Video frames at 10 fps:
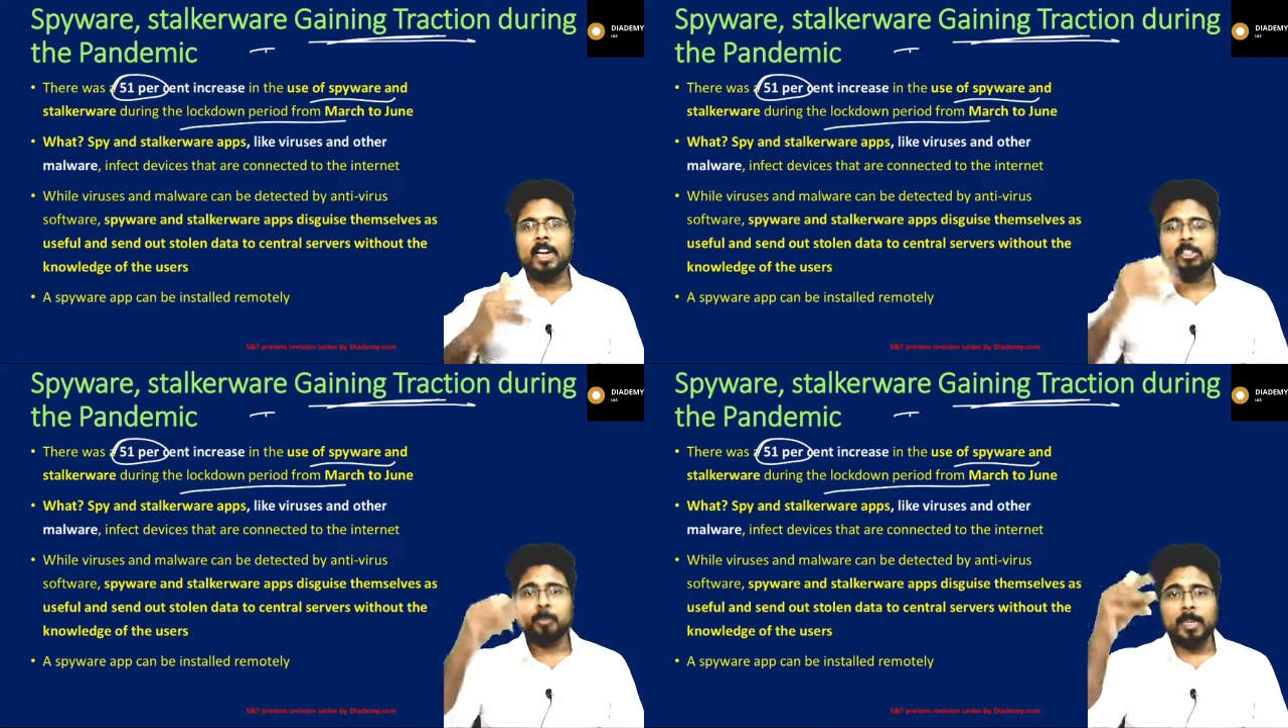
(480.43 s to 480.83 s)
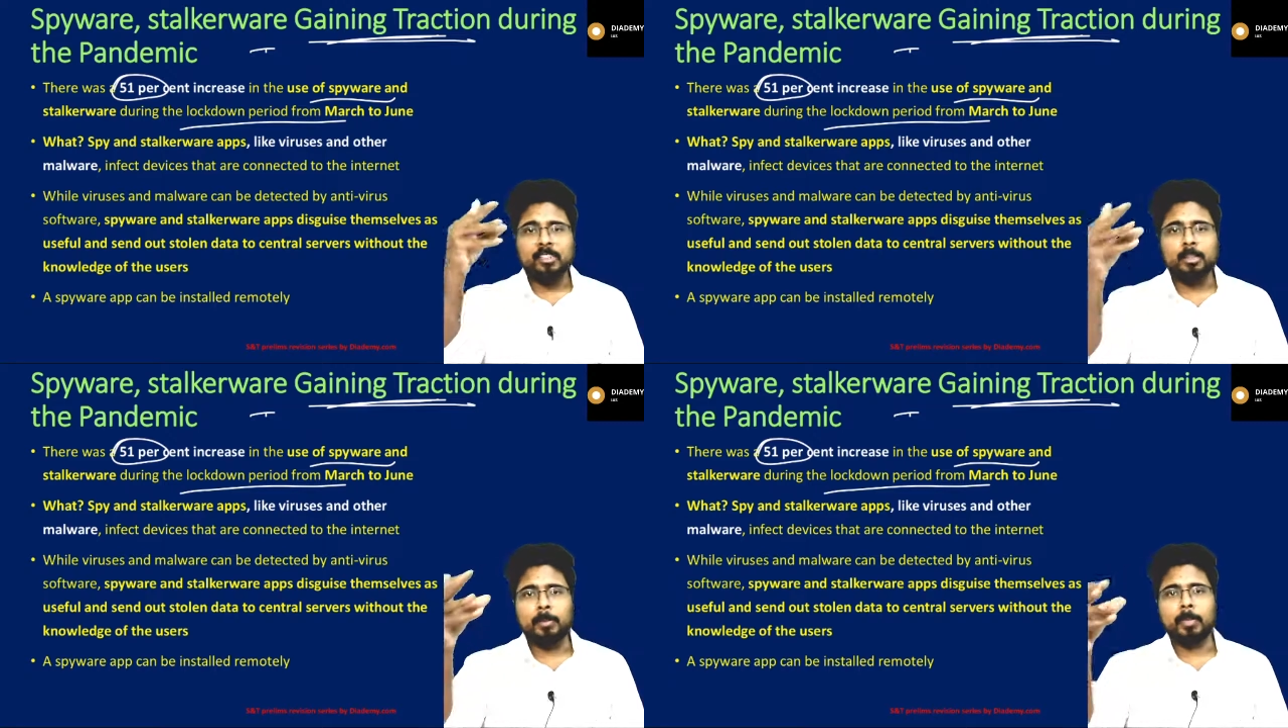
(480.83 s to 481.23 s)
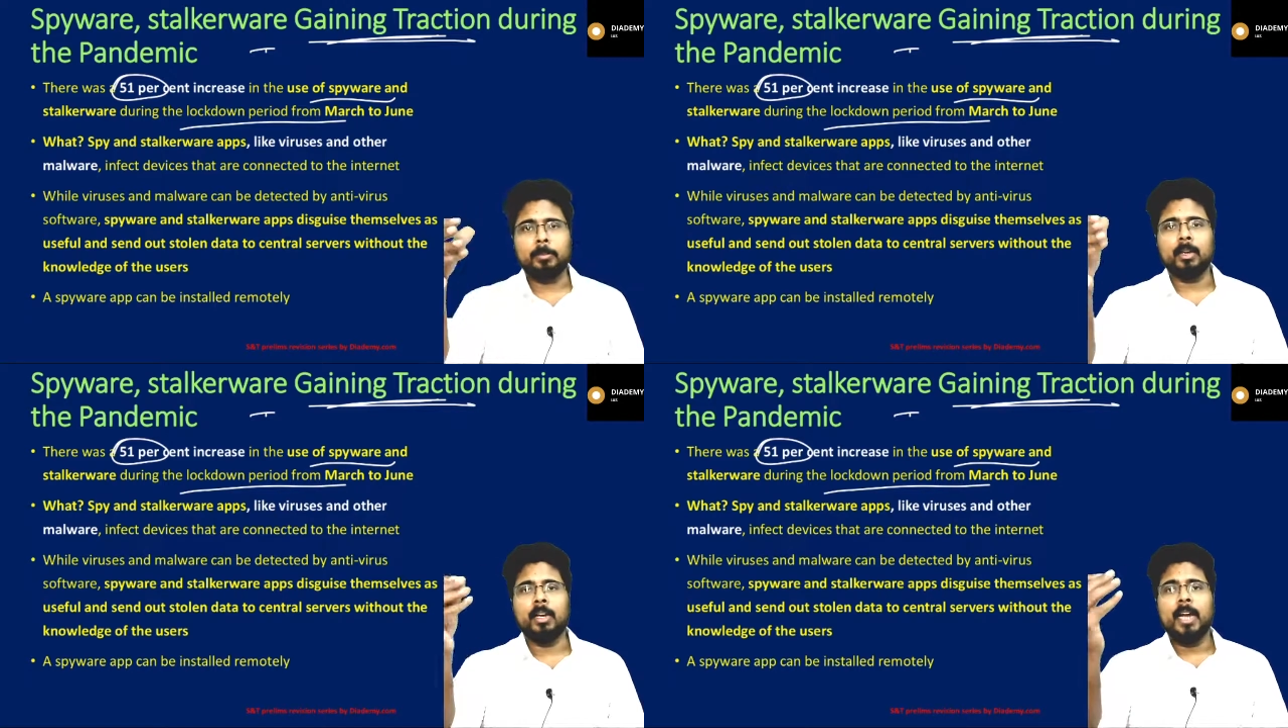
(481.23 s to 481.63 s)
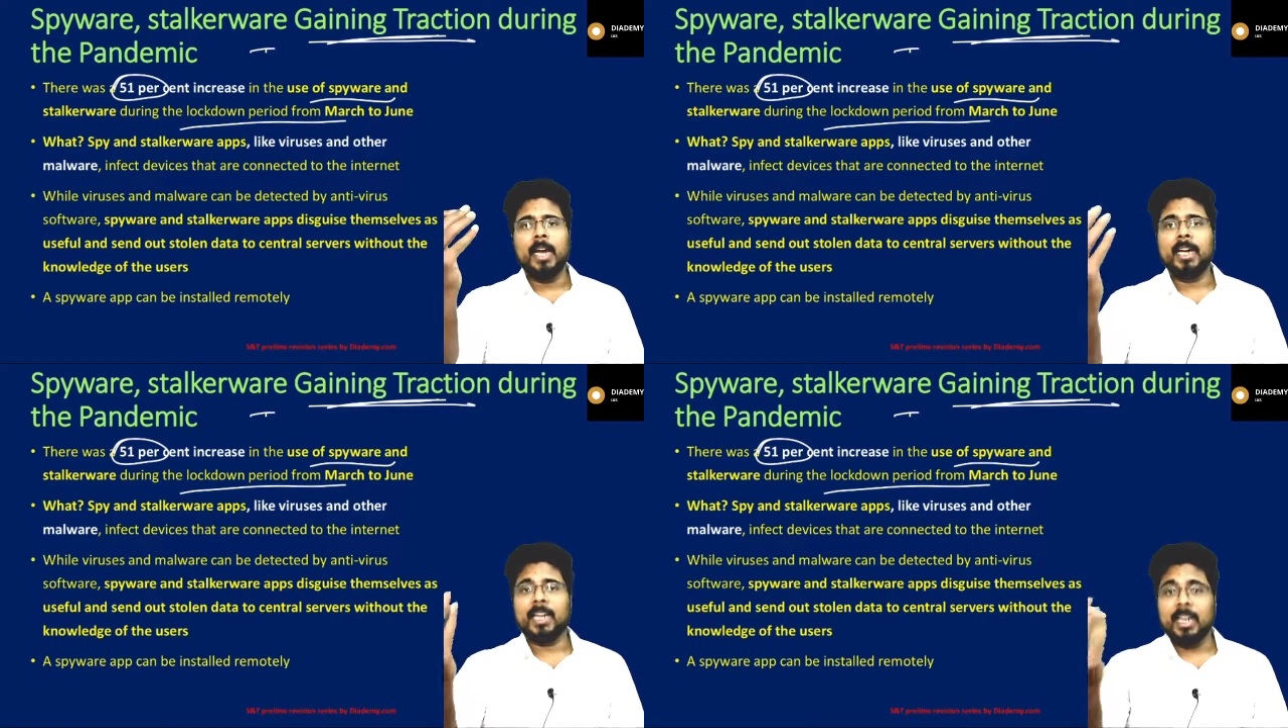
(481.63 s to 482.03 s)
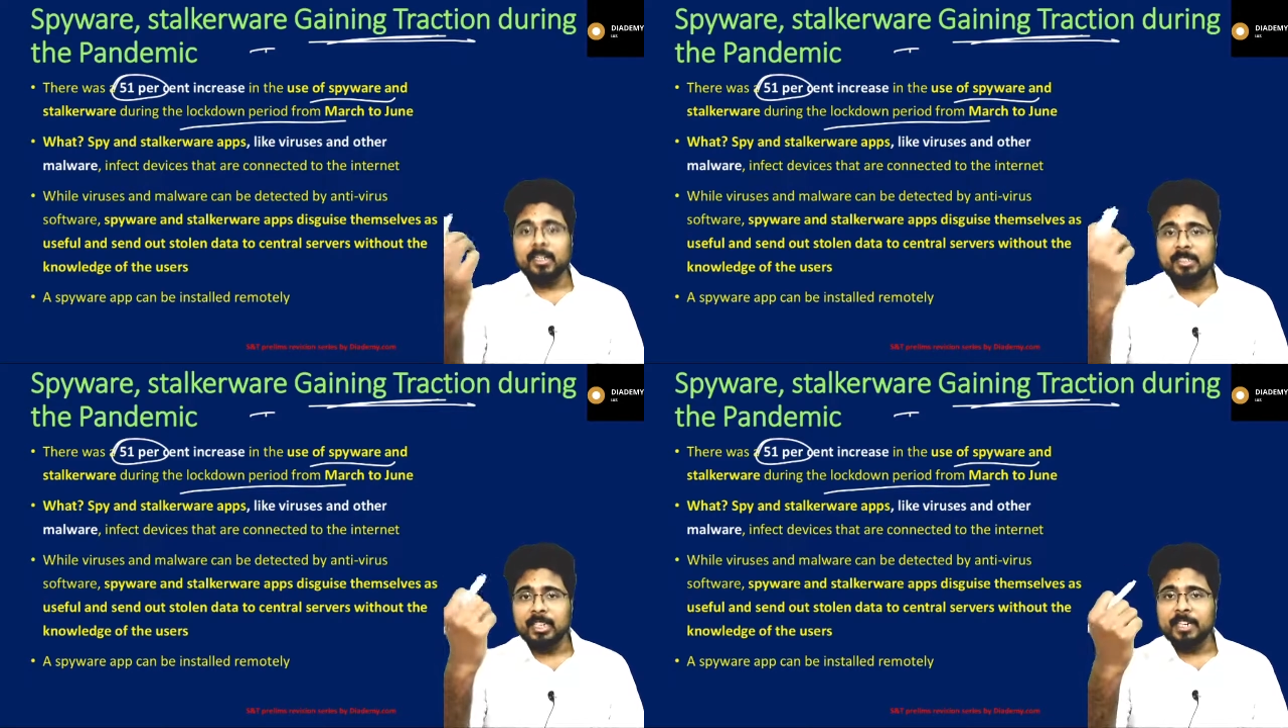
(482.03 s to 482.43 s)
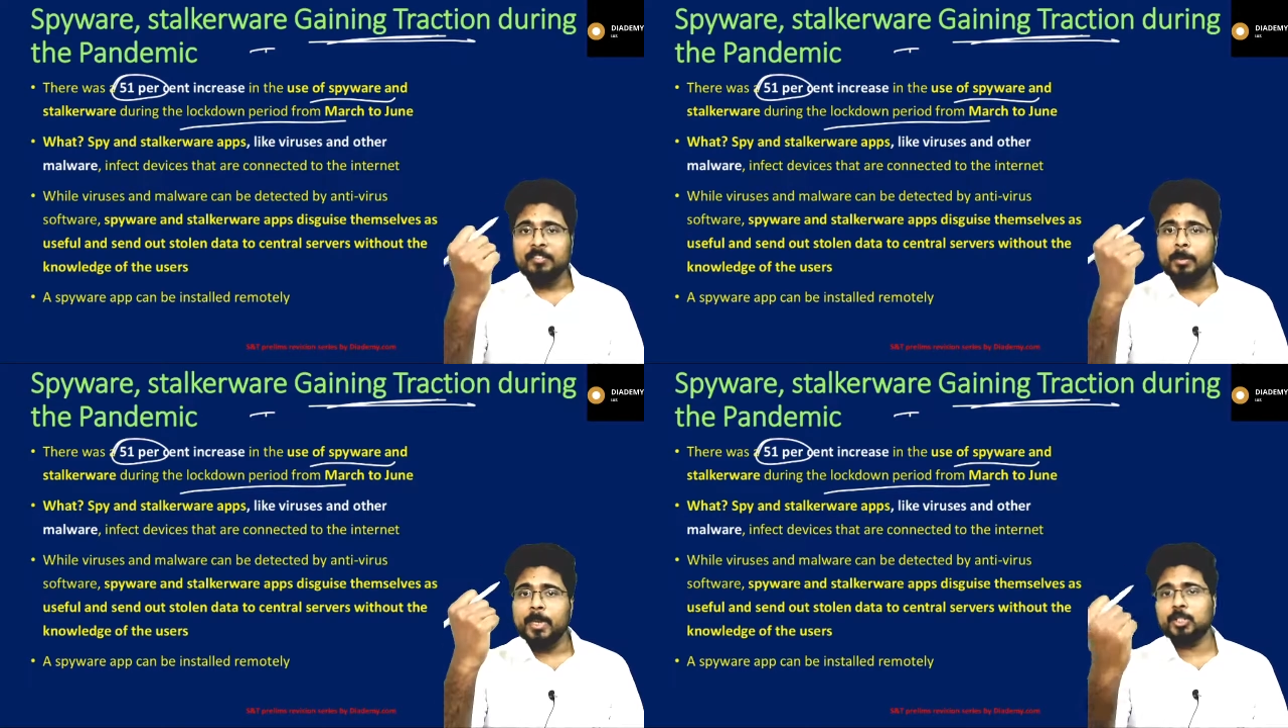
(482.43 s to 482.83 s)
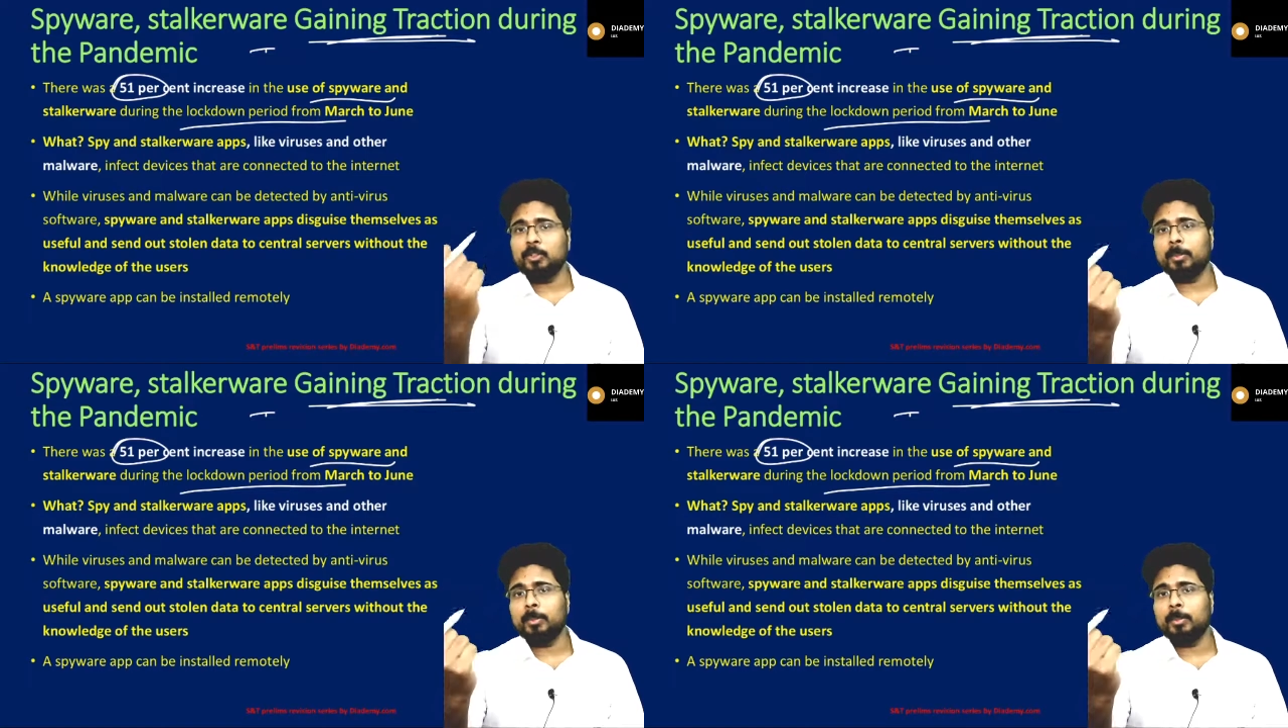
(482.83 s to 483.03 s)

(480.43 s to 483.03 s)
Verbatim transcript: It spies the people. It collects the information